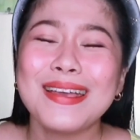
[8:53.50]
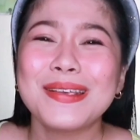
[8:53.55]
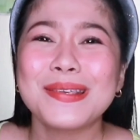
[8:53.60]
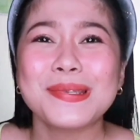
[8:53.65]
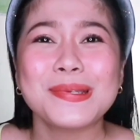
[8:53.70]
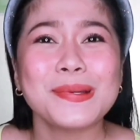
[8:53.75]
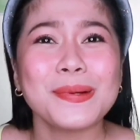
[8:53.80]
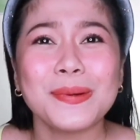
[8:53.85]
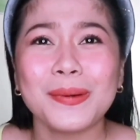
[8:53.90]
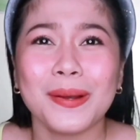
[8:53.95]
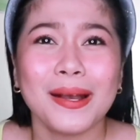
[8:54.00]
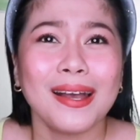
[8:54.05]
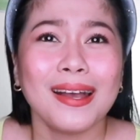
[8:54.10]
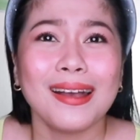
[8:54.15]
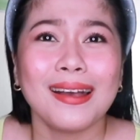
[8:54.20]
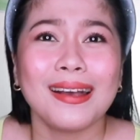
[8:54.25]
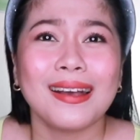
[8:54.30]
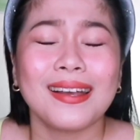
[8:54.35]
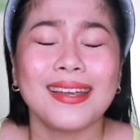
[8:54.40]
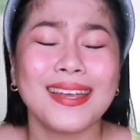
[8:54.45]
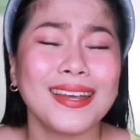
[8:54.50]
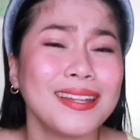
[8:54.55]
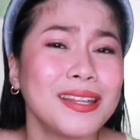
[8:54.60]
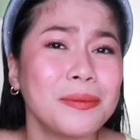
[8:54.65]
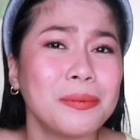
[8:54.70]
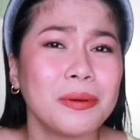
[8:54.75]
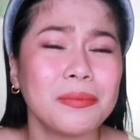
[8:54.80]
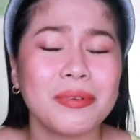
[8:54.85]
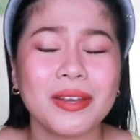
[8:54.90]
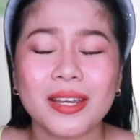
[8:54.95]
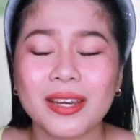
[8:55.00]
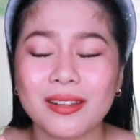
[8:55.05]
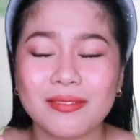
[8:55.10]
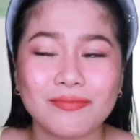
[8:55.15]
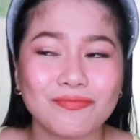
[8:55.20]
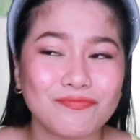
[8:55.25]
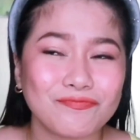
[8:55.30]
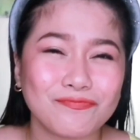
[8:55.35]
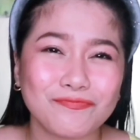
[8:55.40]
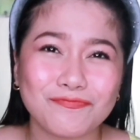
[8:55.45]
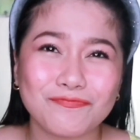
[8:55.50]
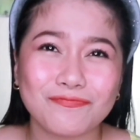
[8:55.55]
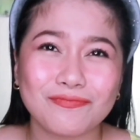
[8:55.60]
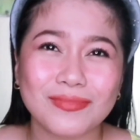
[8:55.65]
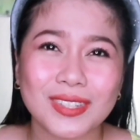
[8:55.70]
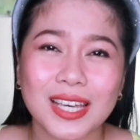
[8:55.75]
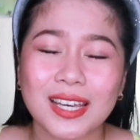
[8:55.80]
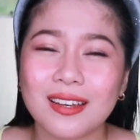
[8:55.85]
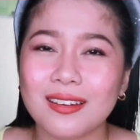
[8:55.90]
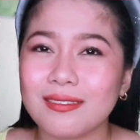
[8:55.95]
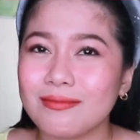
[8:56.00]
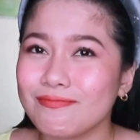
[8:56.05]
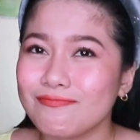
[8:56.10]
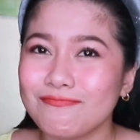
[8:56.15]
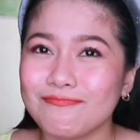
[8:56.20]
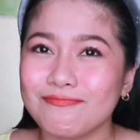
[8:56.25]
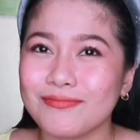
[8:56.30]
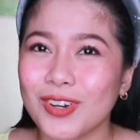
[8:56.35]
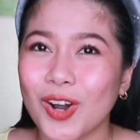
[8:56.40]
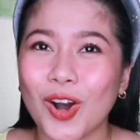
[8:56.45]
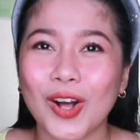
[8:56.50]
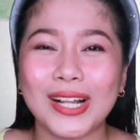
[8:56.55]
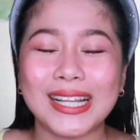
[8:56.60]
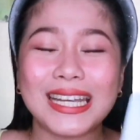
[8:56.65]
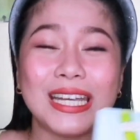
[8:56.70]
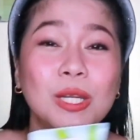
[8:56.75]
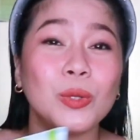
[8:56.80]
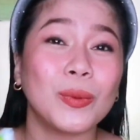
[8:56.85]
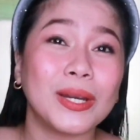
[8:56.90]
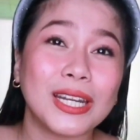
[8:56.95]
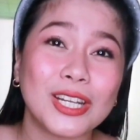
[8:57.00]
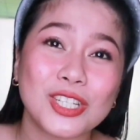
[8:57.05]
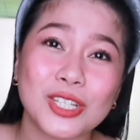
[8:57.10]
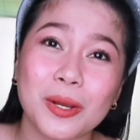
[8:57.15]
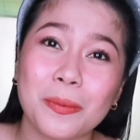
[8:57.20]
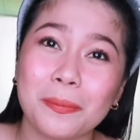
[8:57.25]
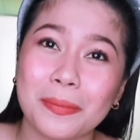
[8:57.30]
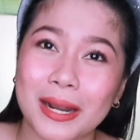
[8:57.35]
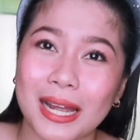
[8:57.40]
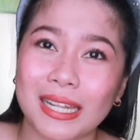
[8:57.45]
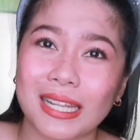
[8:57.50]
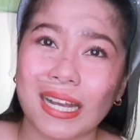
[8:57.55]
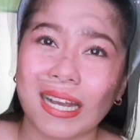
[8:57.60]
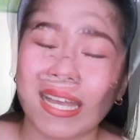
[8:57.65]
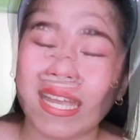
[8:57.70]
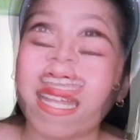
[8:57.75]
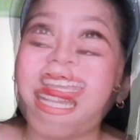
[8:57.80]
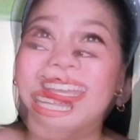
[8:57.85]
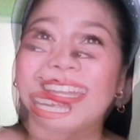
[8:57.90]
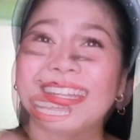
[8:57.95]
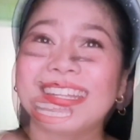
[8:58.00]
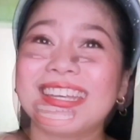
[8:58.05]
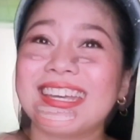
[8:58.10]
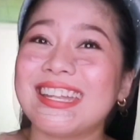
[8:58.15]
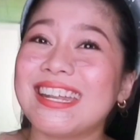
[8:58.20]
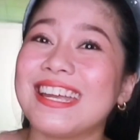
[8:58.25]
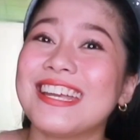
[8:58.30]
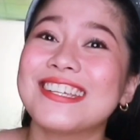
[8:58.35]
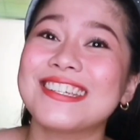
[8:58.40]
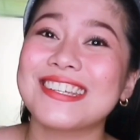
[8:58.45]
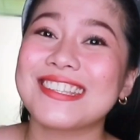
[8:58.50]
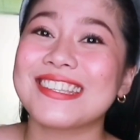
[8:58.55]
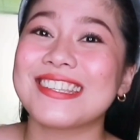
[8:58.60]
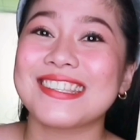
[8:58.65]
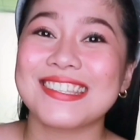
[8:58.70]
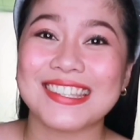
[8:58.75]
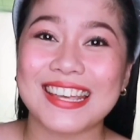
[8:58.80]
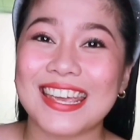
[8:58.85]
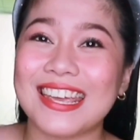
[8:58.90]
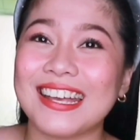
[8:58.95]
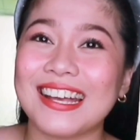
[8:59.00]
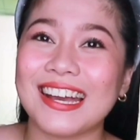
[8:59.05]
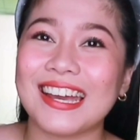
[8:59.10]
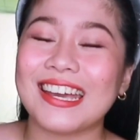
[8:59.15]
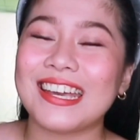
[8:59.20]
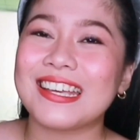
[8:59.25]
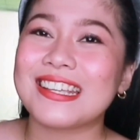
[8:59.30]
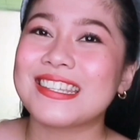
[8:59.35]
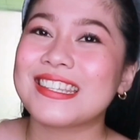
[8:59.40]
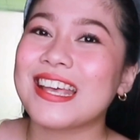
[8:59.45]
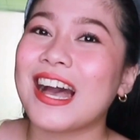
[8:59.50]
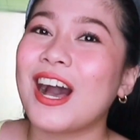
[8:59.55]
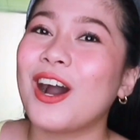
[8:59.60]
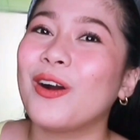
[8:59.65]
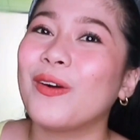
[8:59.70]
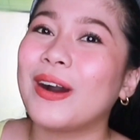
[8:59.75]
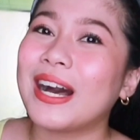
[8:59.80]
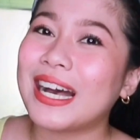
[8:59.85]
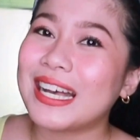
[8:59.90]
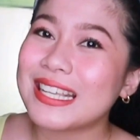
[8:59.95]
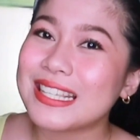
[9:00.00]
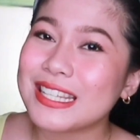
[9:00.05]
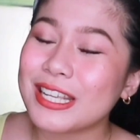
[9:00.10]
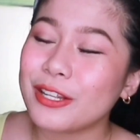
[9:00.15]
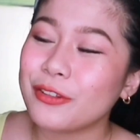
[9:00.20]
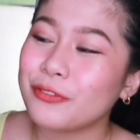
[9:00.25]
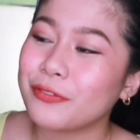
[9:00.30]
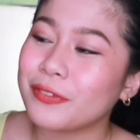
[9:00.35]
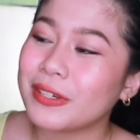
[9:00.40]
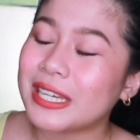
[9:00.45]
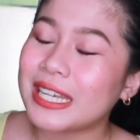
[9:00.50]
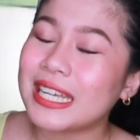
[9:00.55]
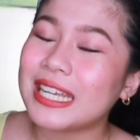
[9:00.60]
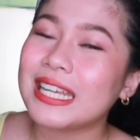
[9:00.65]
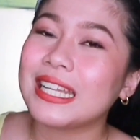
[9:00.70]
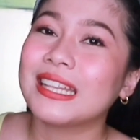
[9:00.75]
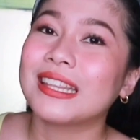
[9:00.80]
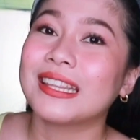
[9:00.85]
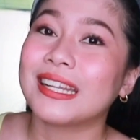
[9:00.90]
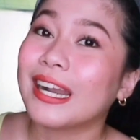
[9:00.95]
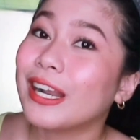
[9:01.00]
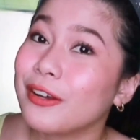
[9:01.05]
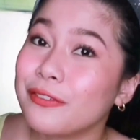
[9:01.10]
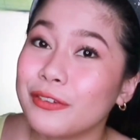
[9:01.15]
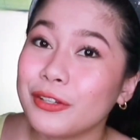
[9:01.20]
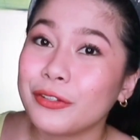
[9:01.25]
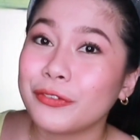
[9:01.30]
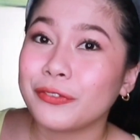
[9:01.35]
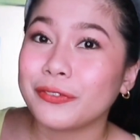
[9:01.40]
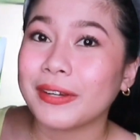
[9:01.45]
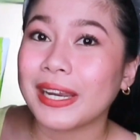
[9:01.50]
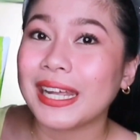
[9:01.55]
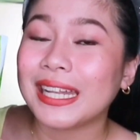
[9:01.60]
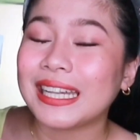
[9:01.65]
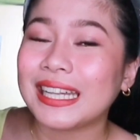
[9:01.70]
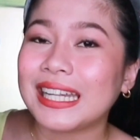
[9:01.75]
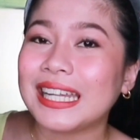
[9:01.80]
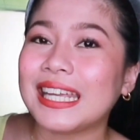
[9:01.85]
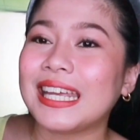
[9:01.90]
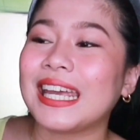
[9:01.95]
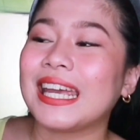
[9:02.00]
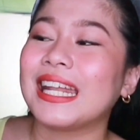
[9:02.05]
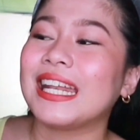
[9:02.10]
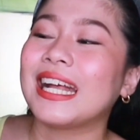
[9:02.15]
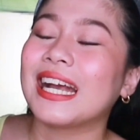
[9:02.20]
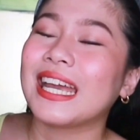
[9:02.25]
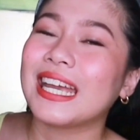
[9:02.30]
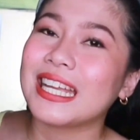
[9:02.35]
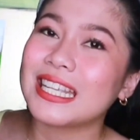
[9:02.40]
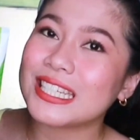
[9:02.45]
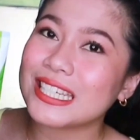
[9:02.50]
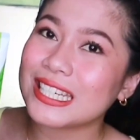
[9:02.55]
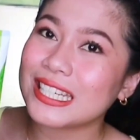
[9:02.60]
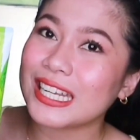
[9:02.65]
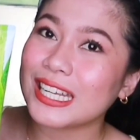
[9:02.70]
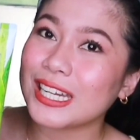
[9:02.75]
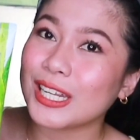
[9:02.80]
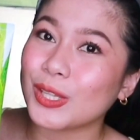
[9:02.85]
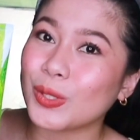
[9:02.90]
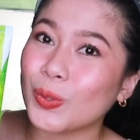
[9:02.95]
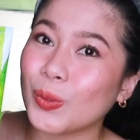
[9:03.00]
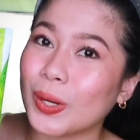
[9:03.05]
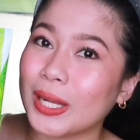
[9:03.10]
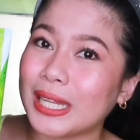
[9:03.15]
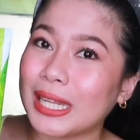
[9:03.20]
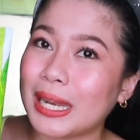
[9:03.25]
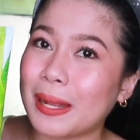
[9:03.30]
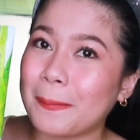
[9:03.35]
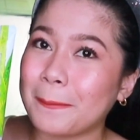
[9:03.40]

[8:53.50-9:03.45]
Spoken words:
So, yeah, di ba very all-in-one na siyang product. And can I just say, guys, how hassle-free, travel-friendly, and hygienic na itong kanilang